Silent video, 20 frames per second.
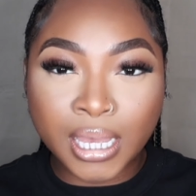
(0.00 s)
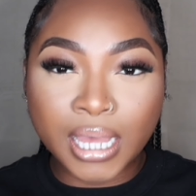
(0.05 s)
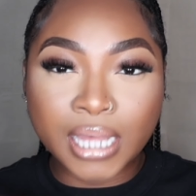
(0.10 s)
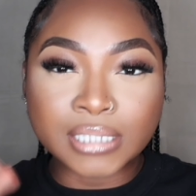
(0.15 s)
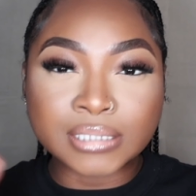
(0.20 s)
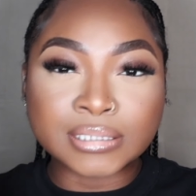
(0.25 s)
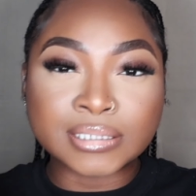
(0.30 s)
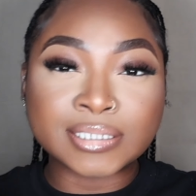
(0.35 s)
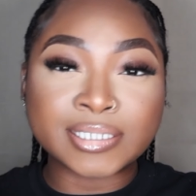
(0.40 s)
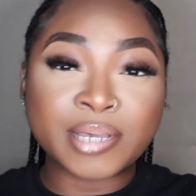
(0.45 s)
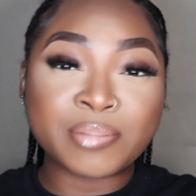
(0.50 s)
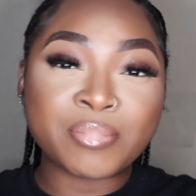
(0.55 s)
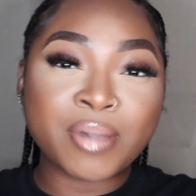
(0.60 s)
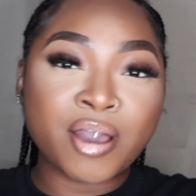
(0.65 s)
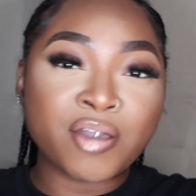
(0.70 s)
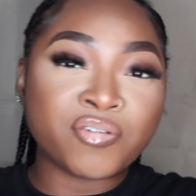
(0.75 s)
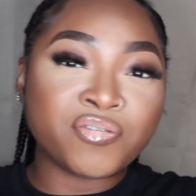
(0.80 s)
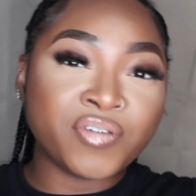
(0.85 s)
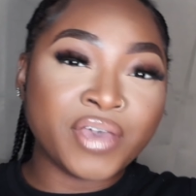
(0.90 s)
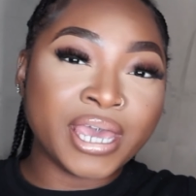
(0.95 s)
and
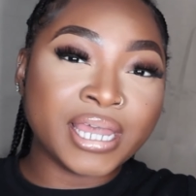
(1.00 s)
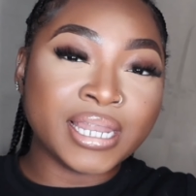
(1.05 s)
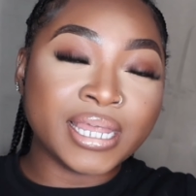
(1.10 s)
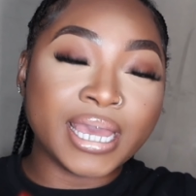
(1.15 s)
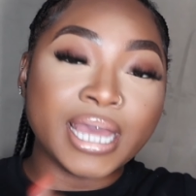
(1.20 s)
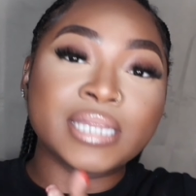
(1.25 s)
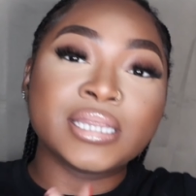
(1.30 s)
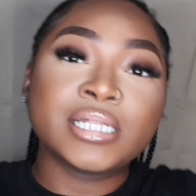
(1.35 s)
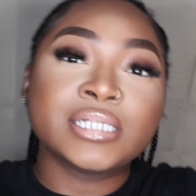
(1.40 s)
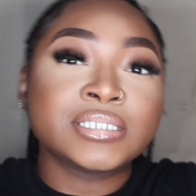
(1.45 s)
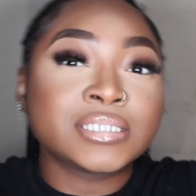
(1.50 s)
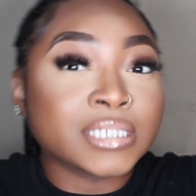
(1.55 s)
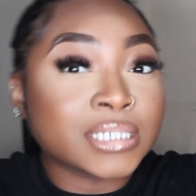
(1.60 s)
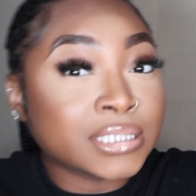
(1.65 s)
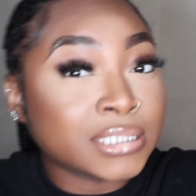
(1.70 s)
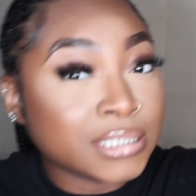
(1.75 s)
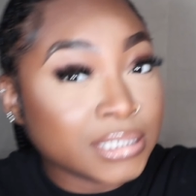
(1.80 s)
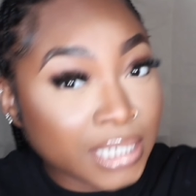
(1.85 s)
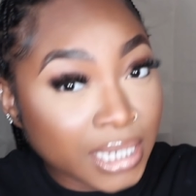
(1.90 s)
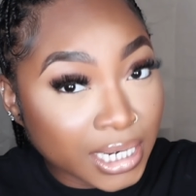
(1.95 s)
semi-failing and then
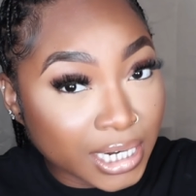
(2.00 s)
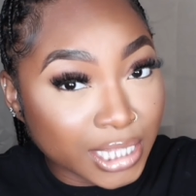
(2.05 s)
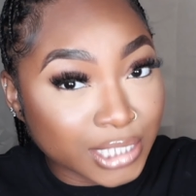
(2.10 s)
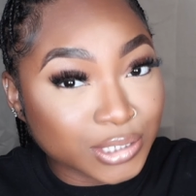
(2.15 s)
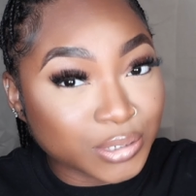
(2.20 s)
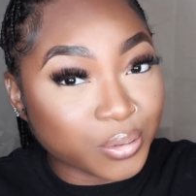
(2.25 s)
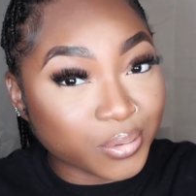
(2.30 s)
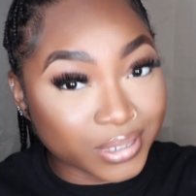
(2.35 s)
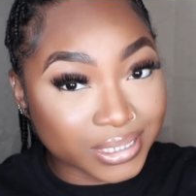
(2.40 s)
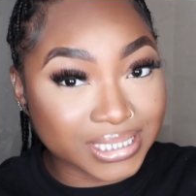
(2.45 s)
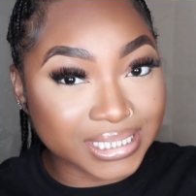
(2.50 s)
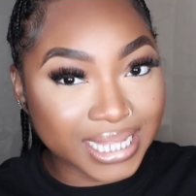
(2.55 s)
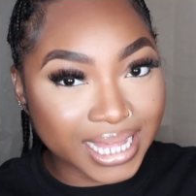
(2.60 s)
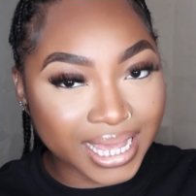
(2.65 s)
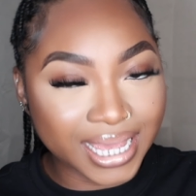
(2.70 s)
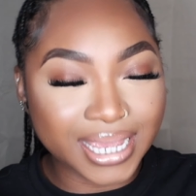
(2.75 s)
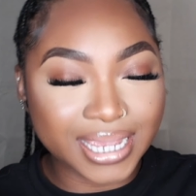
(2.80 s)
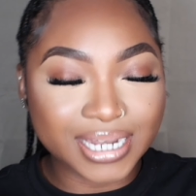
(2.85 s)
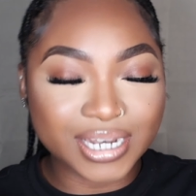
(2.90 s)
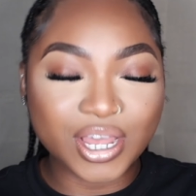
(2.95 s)
succeeding towards the
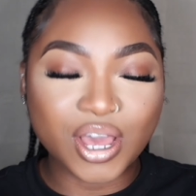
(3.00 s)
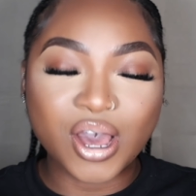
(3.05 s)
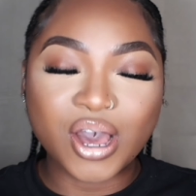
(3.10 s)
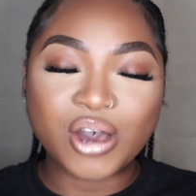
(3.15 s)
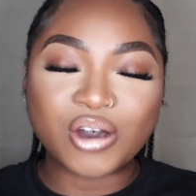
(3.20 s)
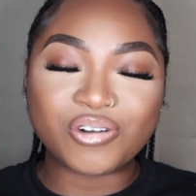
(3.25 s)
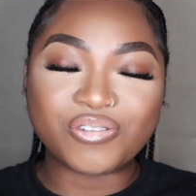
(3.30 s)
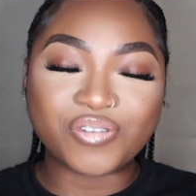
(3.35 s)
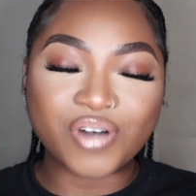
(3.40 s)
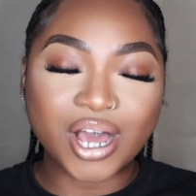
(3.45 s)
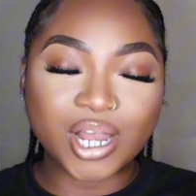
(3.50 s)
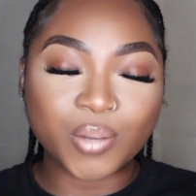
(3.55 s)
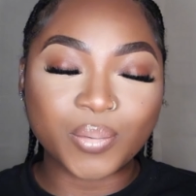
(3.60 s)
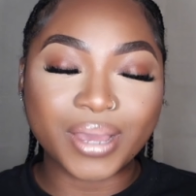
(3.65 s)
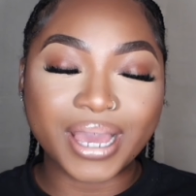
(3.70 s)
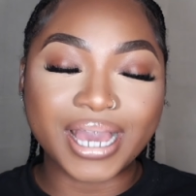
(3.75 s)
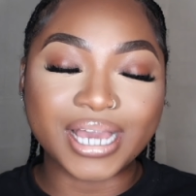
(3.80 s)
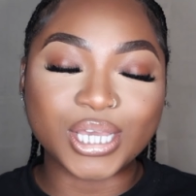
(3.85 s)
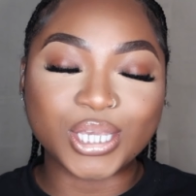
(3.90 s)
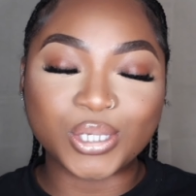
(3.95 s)
end
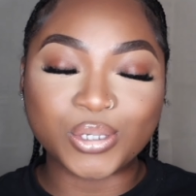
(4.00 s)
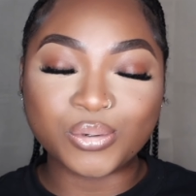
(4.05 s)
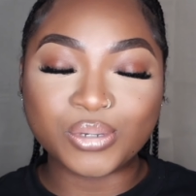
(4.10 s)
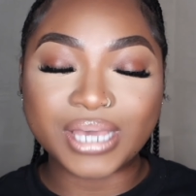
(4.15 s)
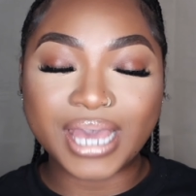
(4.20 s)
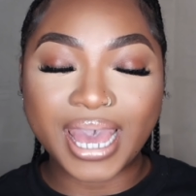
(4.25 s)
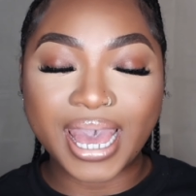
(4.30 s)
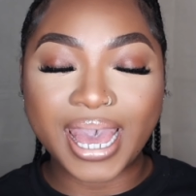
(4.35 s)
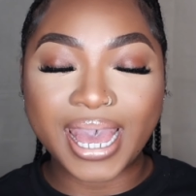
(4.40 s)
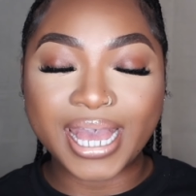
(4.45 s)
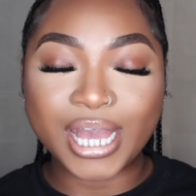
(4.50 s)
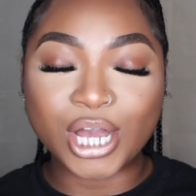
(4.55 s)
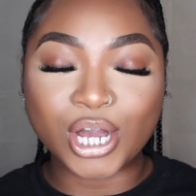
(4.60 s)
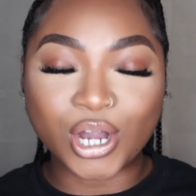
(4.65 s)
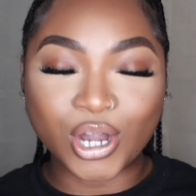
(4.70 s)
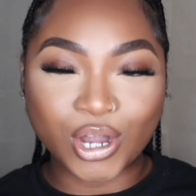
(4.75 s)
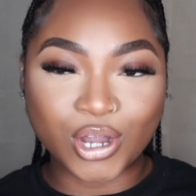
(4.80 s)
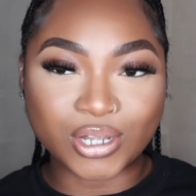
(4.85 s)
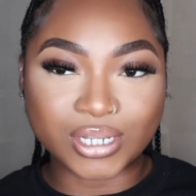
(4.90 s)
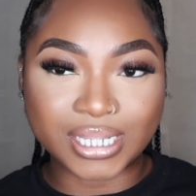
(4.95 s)
following a uk
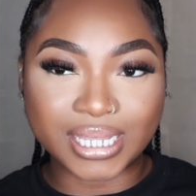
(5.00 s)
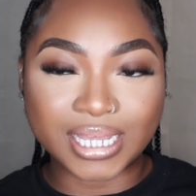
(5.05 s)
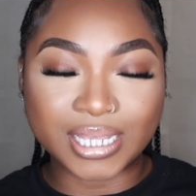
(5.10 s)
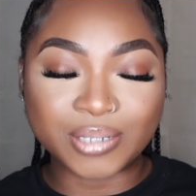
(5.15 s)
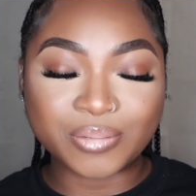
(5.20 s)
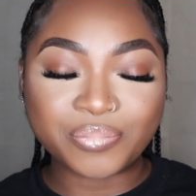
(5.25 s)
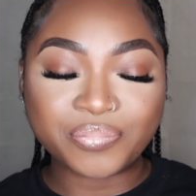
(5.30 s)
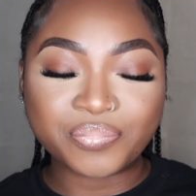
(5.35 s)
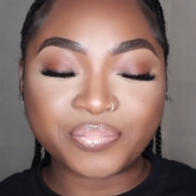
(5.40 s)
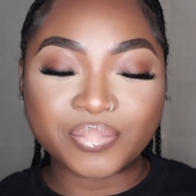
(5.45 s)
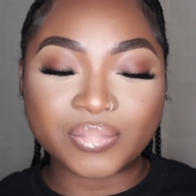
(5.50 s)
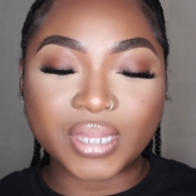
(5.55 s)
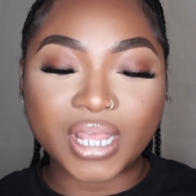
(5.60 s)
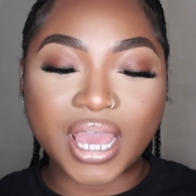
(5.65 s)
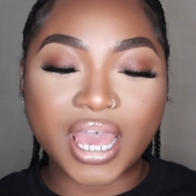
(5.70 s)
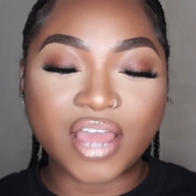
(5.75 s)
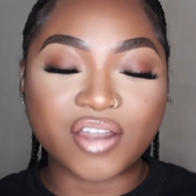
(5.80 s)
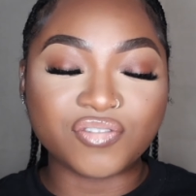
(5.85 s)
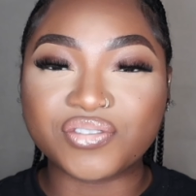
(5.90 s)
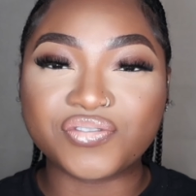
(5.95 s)
girly
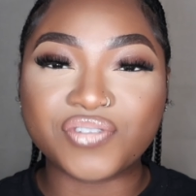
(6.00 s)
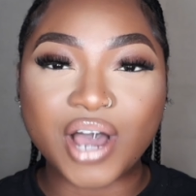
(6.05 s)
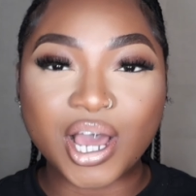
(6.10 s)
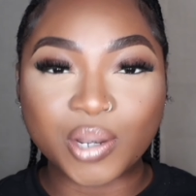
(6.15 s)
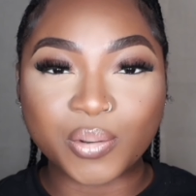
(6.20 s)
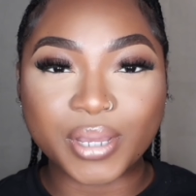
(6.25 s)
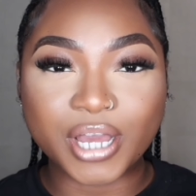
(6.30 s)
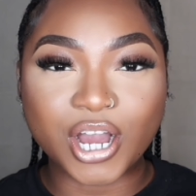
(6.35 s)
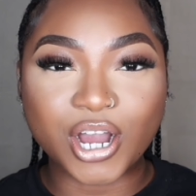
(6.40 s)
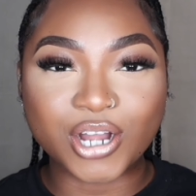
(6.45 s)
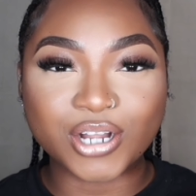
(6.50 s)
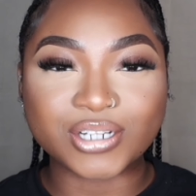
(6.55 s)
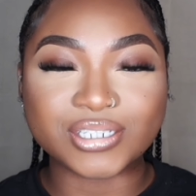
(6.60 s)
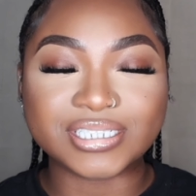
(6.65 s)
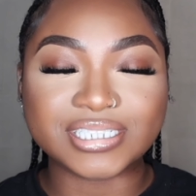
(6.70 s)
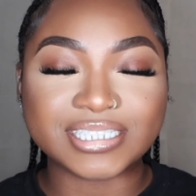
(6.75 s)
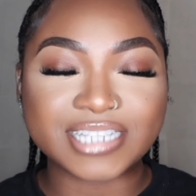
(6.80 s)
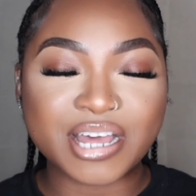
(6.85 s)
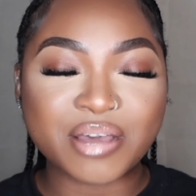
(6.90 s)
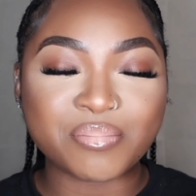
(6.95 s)
and following her
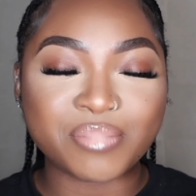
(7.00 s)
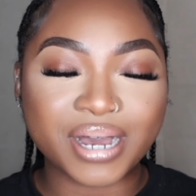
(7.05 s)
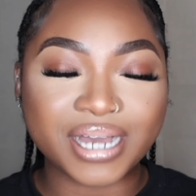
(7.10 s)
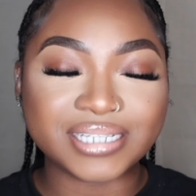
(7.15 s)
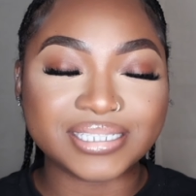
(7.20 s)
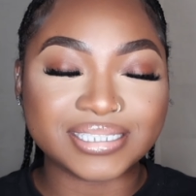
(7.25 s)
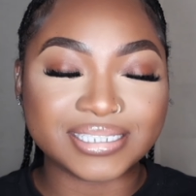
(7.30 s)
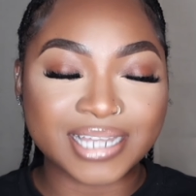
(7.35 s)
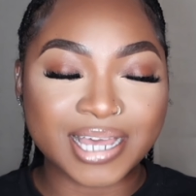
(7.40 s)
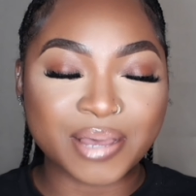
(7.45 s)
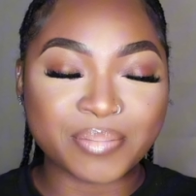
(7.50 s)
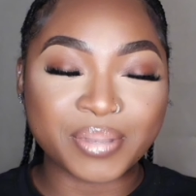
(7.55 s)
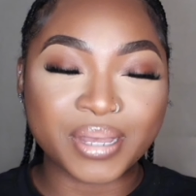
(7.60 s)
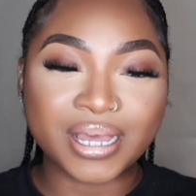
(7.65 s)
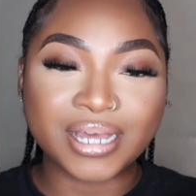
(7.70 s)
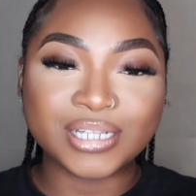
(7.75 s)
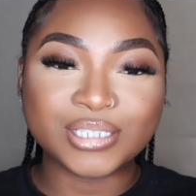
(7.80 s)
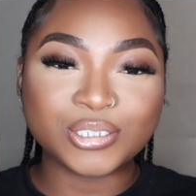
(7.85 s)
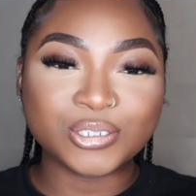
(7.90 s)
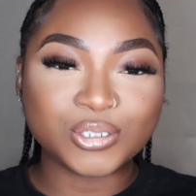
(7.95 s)
step-by-step -step
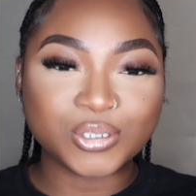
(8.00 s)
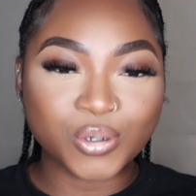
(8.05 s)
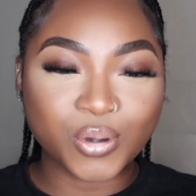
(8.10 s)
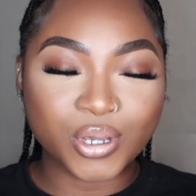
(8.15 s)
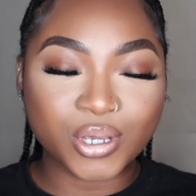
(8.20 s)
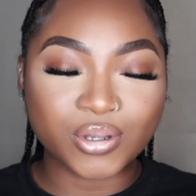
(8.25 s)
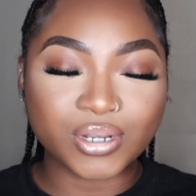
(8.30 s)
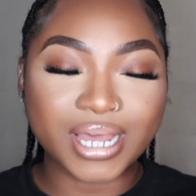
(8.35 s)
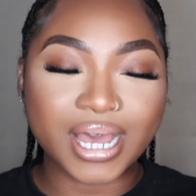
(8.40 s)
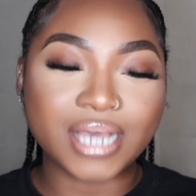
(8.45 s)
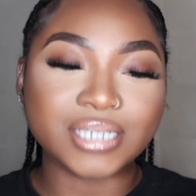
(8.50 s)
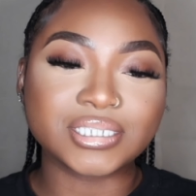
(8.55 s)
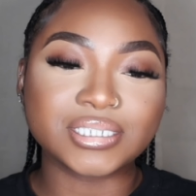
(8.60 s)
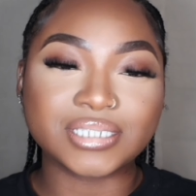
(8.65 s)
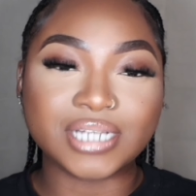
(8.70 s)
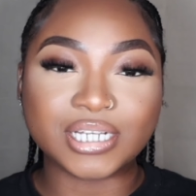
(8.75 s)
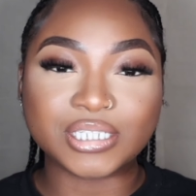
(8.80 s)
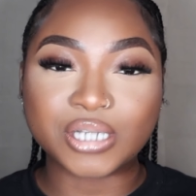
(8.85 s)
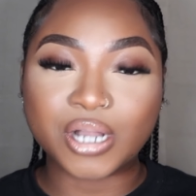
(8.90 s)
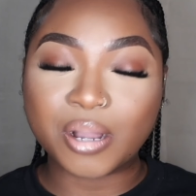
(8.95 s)
tutorial on how she
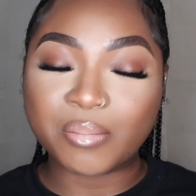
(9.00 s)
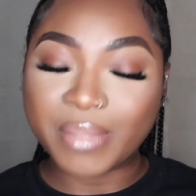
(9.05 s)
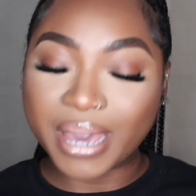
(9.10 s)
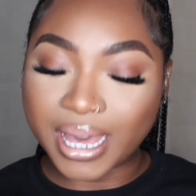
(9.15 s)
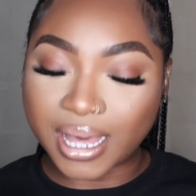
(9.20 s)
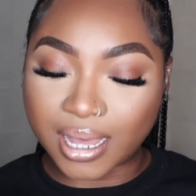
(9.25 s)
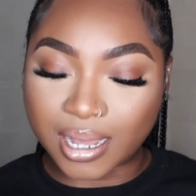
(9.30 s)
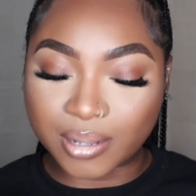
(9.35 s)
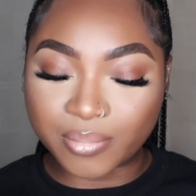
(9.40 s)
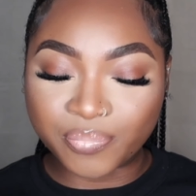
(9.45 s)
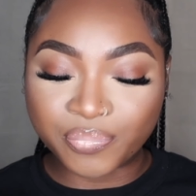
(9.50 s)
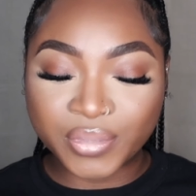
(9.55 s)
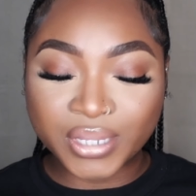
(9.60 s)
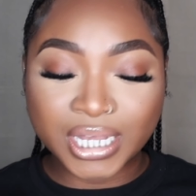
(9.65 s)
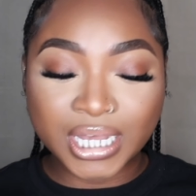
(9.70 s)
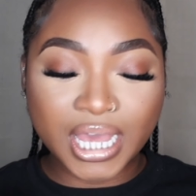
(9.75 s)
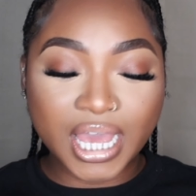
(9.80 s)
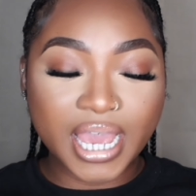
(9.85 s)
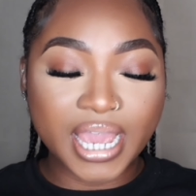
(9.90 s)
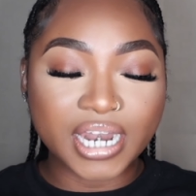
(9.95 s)
does her makeup.
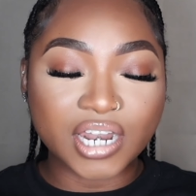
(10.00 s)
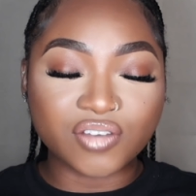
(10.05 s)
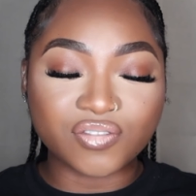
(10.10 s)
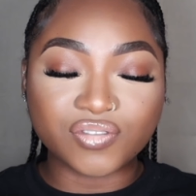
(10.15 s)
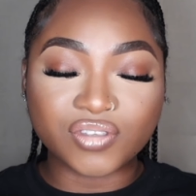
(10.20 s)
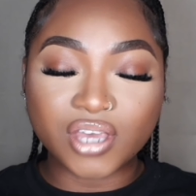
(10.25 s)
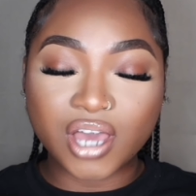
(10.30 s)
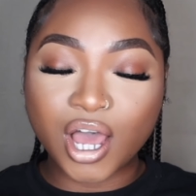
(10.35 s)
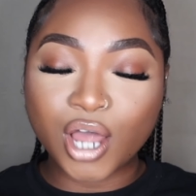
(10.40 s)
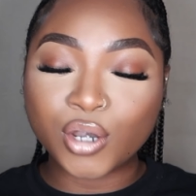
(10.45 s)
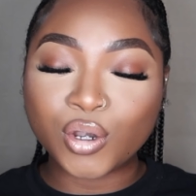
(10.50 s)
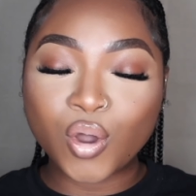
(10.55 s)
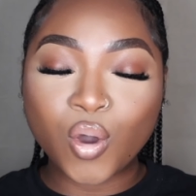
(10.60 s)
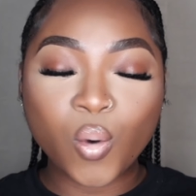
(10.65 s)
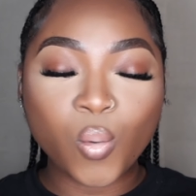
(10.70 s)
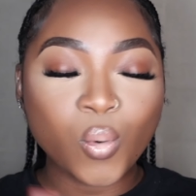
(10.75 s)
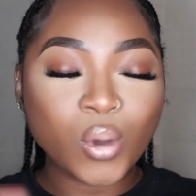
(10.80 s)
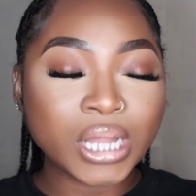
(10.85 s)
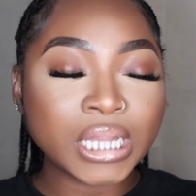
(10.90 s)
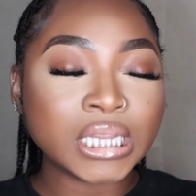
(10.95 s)
And if y'all know
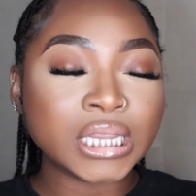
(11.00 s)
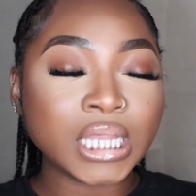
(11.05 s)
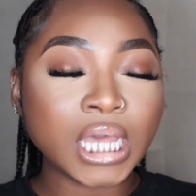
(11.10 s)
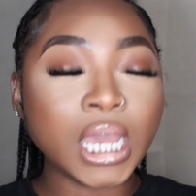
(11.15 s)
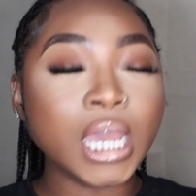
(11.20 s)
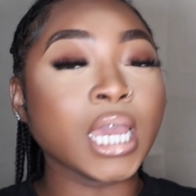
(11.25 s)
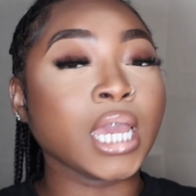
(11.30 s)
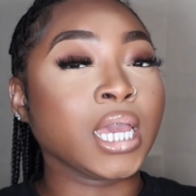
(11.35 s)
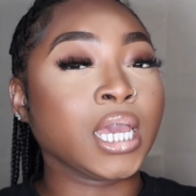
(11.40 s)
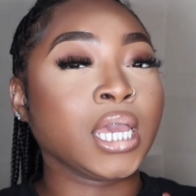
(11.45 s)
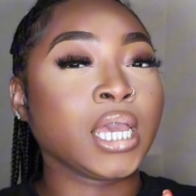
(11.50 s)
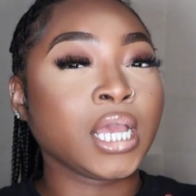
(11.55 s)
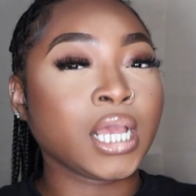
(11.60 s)
one thing,